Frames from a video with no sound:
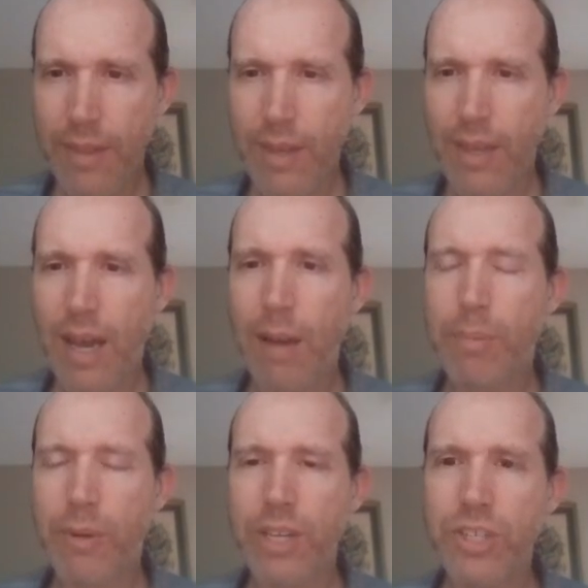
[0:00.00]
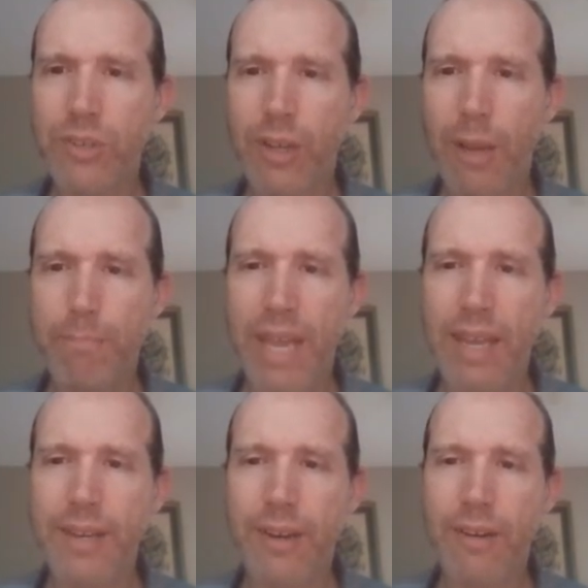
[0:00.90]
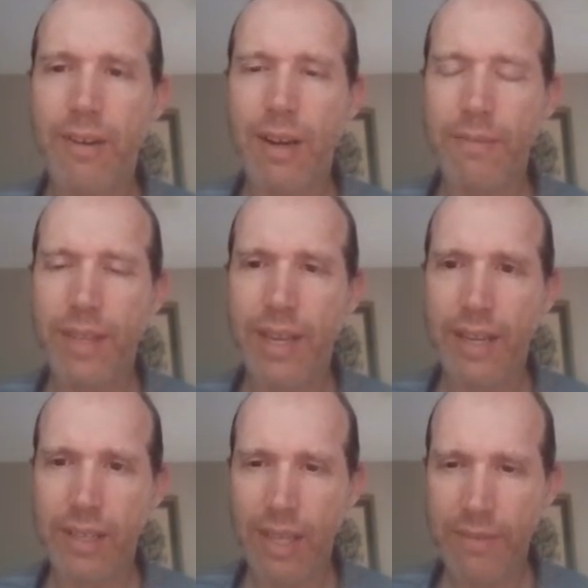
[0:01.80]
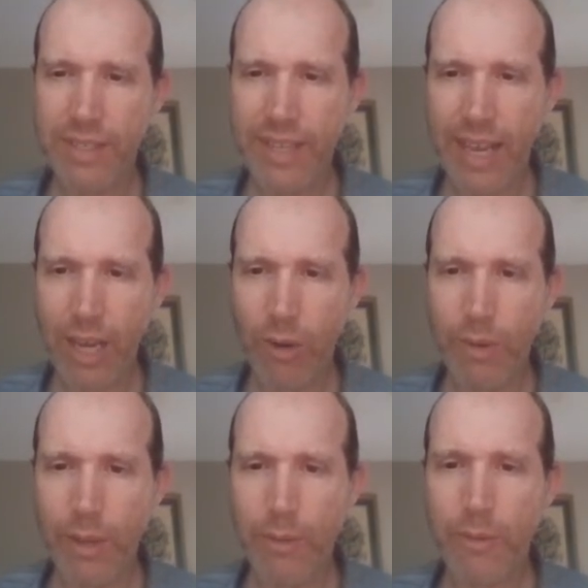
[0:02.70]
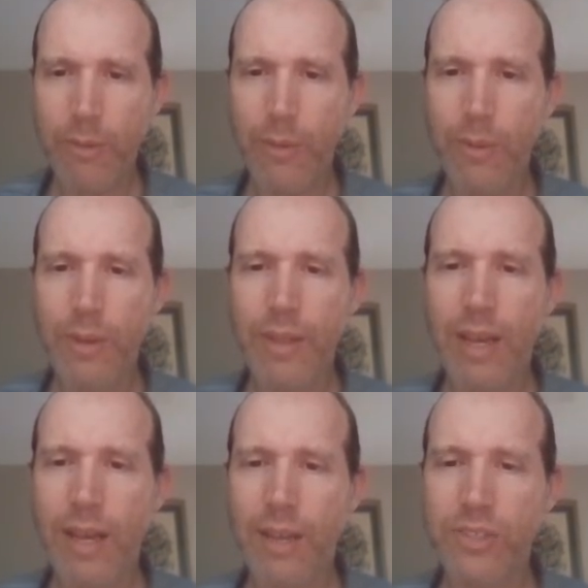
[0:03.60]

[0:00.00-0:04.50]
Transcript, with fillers: the operational commander of the 9 11 attack going through uh,